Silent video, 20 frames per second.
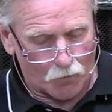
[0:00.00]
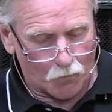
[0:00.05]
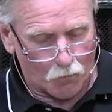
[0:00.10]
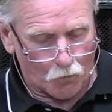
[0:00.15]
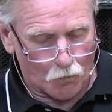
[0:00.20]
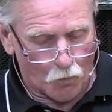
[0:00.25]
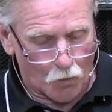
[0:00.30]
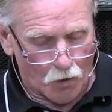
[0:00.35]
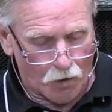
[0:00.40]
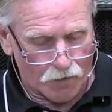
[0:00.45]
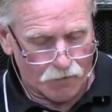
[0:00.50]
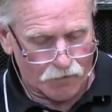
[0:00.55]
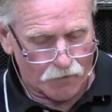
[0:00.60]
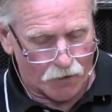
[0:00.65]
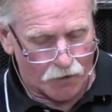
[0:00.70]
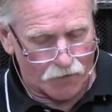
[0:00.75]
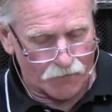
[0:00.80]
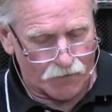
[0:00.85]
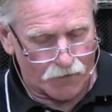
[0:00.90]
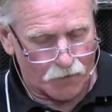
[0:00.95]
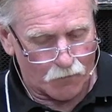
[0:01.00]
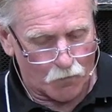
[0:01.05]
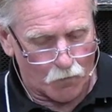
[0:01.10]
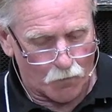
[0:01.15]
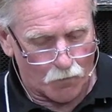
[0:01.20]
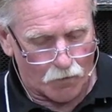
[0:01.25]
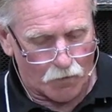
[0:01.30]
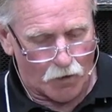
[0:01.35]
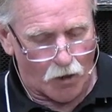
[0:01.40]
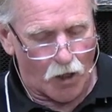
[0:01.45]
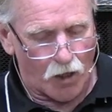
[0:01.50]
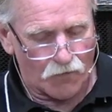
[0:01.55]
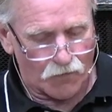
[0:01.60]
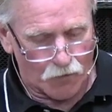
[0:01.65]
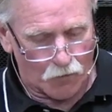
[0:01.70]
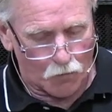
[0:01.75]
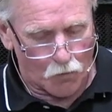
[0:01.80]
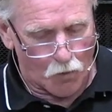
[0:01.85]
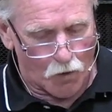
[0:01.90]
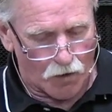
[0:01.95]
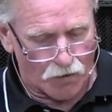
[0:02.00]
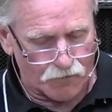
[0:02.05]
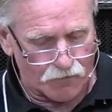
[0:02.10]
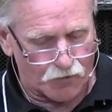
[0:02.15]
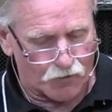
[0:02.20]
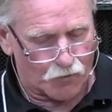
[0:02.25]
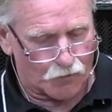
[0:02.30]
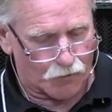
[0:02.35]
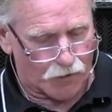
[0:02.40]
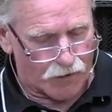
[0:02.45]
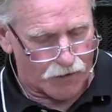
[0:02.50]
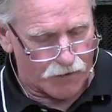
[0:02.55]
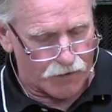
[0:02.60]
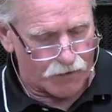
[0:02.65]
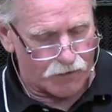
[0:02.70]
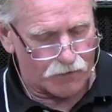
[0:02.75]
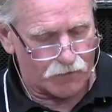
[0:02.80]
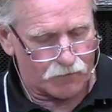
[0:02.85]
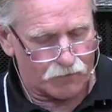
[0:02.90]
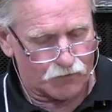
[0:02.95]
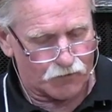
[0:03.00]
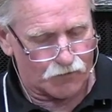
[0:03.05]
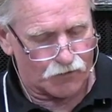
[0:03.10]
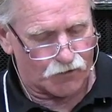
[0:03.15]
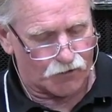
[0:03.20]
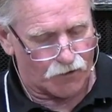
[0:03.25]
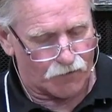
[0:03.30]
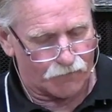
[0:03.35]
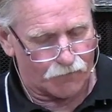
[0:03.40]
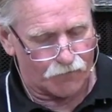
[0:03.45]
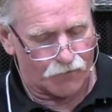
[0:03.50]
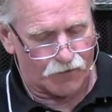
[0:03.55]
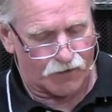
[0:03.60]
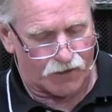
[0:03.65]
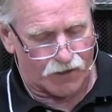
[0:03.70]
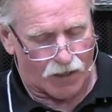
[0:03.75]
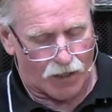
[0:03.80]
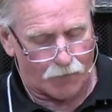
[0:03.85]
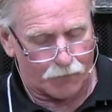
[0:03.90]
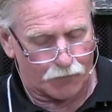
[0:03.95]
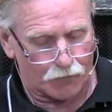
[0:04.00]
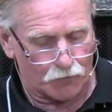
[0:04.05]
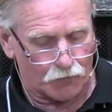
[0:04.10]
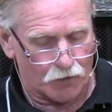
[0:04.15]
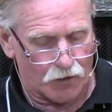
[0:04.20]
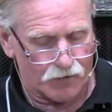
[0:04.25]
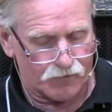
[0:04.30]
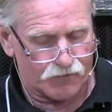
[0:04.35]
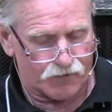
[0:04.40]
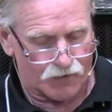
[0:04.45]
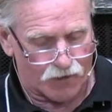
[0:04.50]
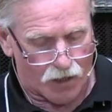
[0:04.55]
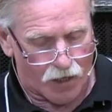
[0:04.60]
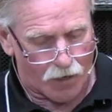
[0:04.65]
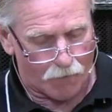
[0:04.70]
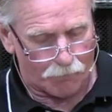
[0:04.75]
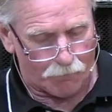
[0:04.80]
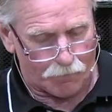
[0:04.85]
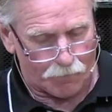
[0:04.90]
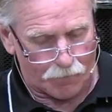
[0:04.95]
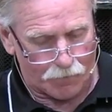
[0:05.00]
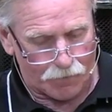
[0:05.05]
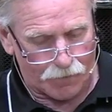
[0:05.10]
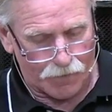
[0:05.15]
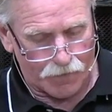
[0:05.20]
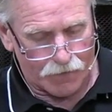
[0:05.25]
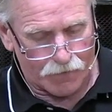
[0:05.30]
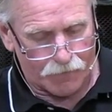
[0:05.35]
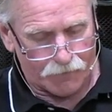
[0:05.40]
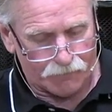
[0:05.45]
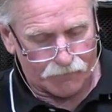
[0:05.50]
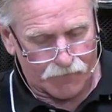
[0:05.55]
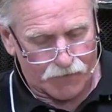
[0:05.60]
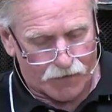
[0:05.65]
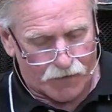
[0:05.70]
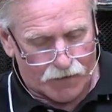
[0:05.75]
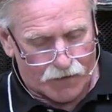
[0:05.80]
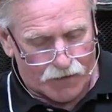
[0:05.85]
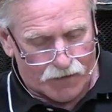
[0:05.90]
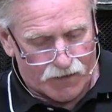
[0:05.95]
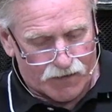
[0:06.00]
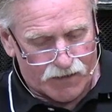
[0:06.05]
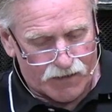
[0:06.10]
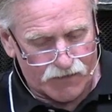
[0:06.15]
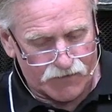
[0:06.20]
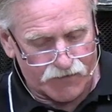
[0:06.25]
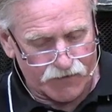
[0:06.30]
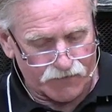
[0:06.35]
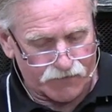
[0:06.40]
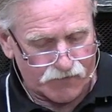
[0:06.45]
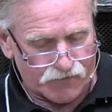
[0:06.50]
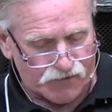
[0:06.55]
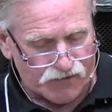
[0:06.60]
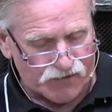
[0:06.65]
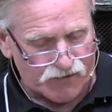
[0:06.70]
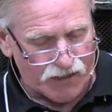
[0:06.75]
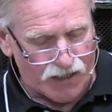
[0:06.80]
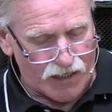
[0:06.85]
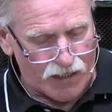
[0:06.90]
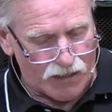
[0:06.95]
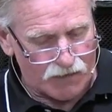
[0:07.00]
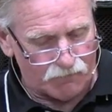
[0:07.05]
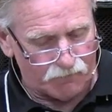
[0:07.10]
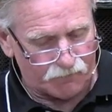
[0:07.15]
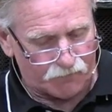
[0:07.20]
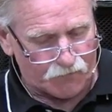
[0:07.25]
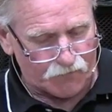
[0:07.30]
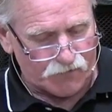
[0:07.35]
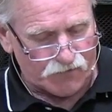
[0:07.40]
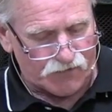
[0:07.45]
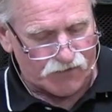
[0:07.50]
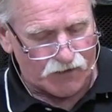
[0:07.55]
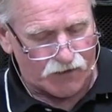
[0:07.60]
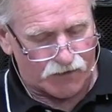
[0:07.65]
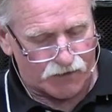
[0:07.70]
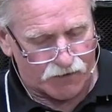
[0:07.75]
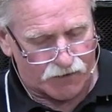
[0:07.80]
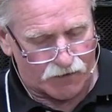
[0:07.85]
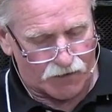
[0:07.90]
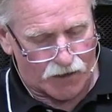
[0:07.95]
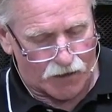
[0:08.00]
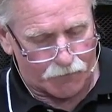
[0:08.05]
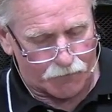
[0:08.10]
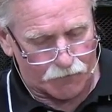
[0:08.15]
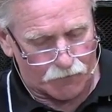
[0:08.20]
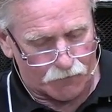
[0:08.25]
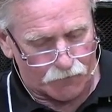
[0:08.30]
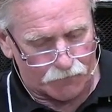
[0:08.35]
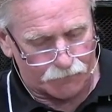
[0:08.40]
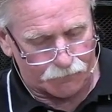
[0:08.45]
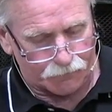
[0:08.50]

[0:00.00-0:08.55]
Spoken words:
One on the one grating to cover the capital on top. He did the same for the second capital.